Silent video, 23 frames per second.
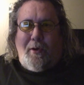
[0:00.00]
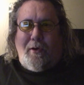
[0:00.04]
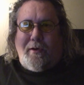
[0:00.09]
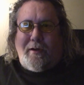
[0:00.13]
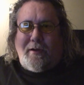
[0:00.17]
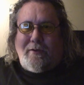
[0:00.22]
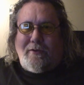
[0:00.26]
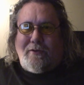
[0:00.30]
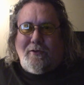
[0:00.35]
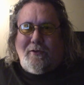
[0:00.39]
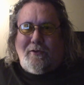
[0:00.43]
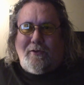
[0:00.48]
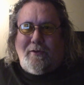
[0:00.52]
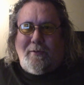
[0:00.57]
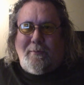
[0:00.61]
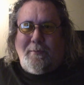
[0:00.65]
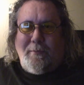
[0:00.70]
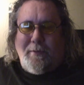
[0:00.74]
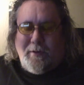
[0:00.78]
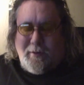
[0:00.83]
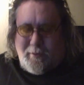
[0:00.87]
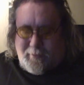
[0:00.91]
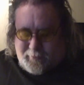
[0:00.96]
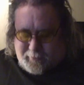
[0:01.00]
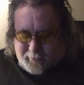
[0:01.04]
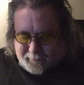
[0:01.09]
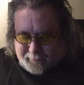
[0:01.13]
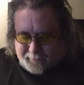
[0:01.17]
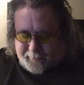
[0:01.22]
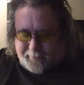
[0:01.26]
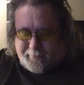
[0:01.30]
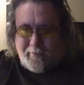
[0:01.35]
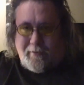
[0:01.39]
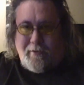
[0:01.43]
pockets on them,
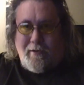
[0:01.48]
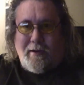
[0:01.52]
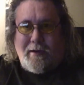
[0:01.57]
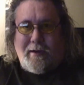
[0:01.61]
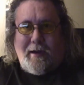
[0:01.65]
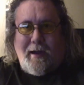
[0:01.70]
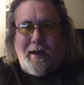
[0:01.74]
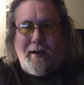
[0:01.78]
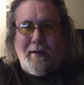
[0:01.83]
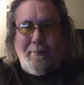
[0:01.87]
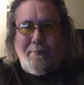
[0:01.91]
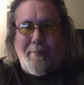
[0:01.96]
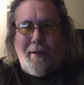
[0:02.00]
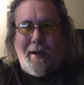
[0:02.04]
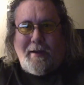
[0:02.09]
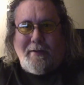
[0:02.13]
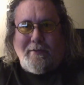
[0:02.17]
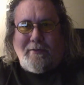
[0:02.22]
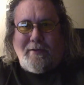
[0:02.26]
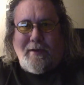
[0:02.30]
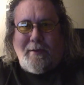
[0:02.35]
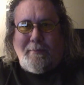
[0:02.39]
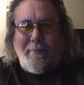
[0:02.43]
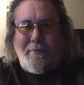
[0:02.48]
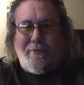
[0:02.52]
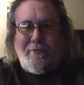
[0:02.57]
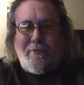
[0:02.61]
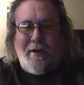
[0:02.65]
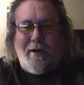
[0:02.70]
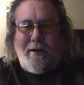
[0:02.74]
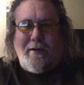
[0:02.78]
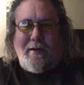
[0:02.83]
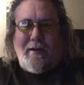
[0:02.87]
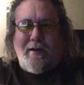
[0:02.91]
and they had like a couple of buttons up the
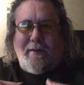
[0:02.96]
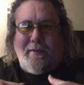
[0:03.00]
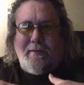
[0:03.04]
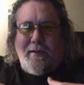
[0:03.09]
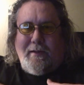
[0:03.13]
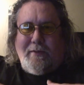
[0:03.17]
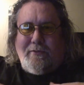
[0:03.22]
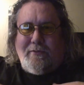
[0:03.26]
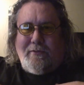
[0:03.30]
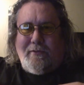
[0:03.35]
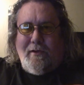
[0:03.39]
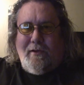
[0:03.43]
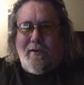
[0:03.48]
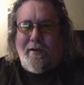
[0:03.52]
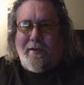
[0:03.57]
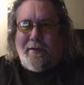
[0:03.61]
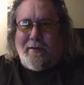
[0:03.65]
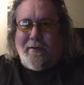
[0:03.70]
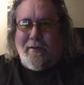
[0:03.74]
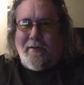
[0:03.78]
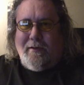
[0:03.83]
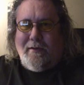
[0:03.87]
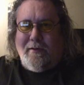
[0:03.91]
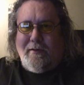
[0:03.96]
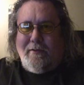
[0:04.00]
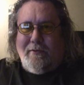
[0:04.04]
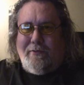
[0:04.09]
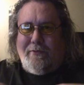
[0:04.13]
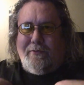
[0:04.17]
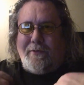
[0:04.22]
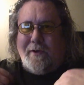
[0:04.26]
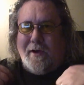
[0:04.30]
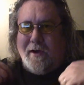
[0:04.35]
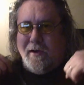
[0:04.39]
front and this like
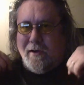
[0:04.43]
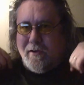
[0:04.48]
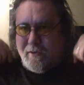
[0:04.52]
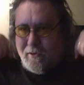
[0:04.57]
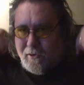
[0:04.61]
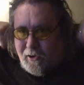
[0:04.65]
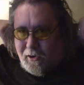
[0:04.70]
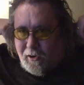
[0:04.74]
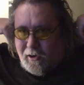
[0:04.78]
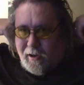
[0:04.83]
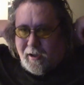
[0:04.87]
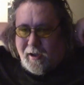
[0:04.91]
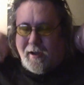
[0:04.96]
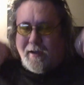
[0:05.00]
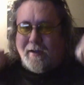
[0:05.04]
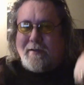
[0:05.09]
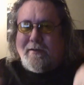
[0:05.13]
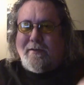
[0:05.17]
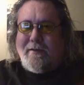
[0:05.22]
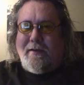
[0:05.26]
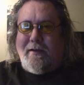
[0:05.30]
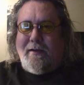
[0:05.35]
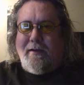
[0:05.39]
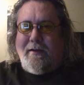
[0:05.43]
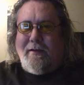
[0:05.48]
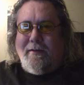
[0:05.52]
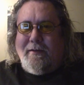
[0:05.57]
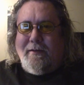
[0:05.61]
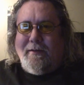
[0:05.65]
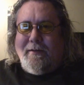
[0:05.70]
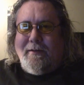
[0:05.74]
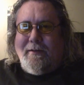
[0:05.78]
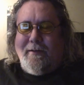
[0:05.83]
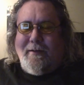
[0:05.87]
fur collar, yeah.
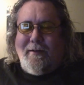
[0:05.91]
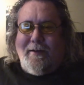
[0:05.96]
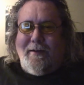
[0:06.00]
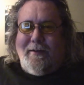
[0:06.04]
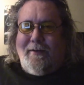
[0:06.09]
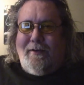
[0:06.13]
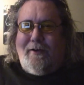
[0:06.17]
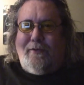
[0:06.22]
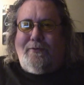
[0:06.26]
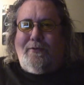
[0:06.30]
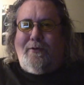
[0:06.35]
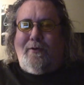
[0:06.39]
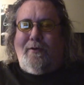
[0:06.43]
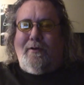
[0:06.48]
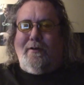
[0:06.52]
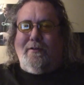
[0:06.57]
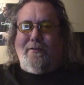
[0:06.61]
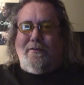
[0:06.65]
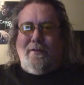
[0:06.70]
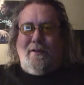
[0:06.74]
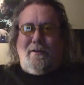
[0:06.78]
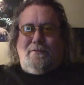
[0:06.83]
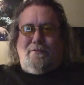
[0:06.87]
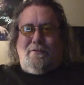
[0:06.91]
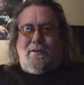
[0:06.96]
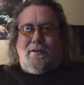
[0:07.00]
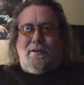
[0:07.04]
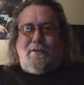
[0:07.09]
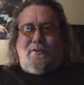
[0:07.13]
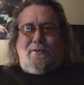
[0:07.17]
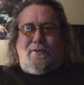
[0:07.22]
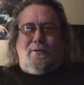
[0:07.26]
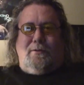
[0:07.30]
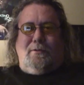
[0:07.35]
And I thought I was like
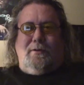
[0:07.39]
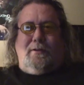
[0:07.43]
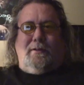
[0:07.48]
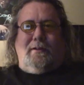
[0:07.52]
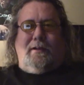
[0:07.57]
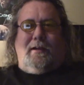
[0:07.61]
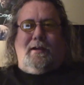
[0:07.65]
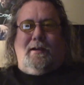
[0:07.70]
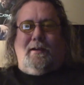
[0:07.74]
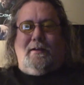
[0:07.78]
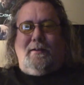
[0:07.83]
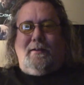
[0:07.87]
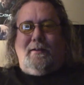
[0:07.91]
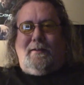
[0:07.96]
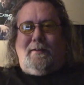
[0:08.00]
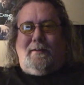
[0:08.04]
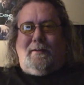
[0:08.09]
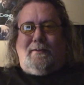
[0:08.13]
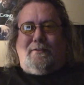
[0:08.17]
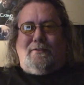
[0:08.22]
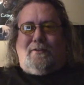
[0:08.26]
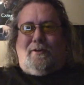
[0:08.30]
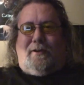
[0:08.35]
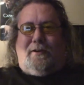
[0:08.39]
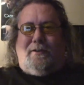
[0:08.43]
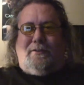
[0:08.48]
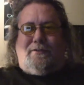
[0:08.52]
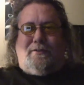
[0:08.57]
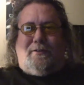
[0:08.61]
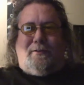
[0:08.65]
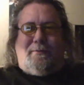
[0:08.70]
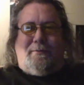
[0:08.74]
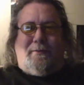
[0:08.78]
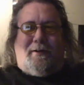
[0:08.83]
really cool in that. So I
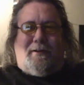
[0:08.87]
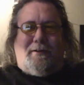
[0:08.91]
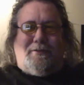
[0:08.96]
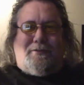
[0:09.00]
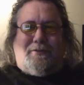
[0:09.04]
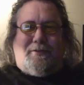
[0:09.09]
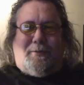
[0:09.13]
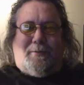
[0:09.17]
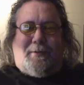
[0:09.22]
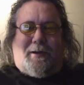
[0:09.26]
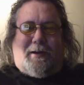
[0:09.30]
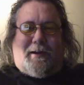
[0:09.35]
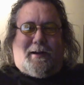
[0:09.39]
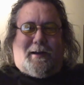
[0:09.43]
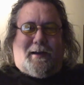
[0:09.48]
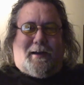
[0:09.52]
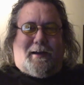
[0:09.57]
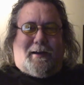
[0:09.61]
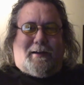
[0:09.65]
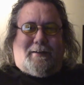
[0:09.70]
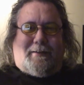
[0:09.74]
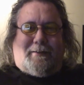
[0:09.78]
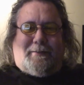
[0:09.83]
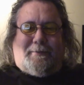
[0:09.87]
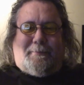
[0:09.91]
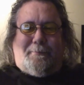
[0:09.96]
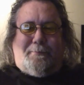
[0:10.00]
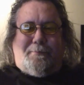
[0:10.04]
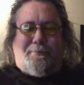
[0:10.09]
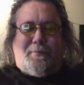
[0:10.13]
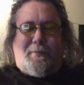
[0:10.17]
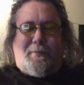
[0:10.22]
used to I used to wear that, and